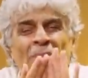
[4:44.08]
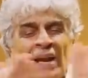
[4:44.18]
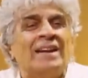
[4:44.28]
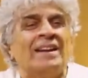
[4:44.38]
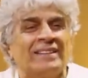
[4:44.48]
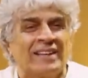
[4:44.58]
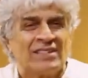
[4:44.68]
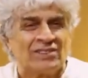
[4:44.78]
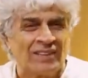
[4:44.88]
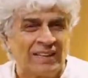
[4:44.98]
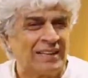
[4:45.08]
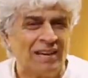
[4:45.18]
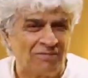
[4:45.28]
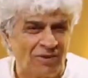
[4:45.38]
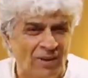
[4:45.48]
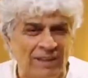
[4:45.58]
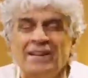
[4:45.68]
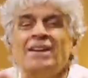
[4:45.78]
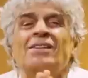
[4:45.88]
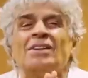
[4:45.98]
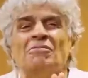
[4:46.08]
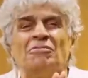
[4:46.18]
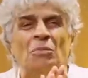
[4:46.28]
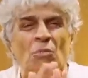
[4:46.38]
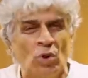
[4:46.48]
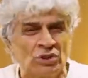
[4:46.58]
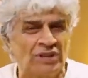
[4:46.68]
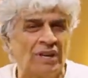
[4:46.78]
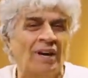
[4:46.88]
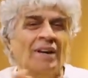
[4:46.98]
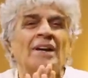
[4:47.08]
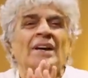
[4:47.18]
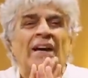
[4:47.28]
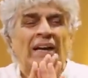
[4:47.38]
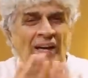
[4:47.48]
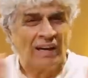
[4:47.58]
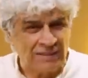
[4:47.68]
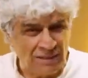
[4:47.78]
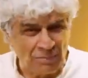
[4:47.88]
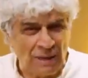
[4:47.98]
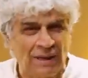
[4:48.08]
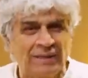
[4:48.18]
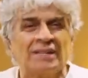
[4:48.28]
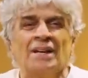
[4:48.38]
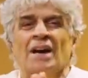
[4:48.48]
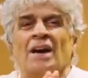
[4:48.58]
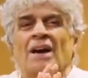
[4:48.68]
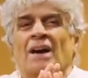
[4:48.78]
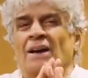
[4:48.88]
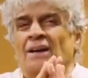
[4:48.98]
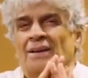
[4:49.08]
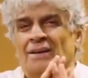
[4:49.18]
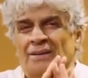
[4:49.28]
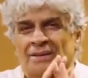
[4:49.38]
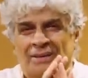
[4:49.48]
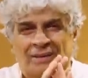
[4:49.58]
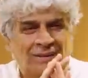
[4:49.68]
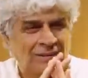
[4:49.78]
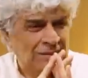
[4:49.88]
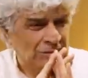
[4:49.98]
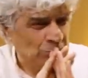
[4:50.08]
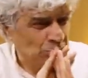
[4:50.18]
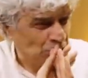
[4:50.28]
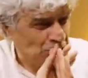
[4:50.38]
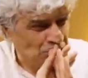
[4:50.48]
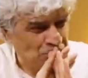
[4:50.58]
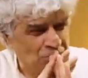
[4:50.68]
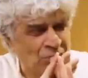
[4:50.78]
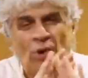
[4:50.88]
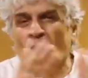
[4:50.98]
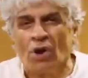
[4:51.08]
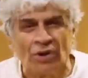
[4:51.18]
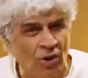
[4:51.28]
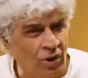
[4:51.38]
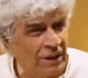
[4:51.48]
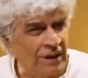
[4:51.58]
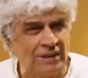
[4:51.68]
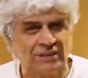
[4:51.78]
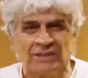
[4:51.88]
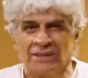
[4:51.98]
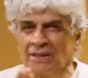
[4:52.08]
plain intention I came for. I didn't come for moksha, enlightenment, God knowledge,